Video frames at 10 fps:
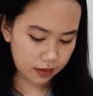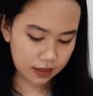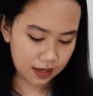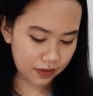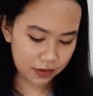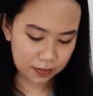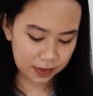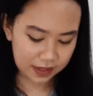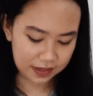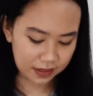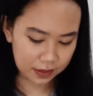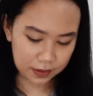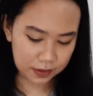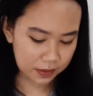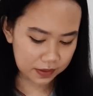Seven of
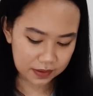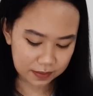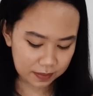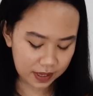Pentacles.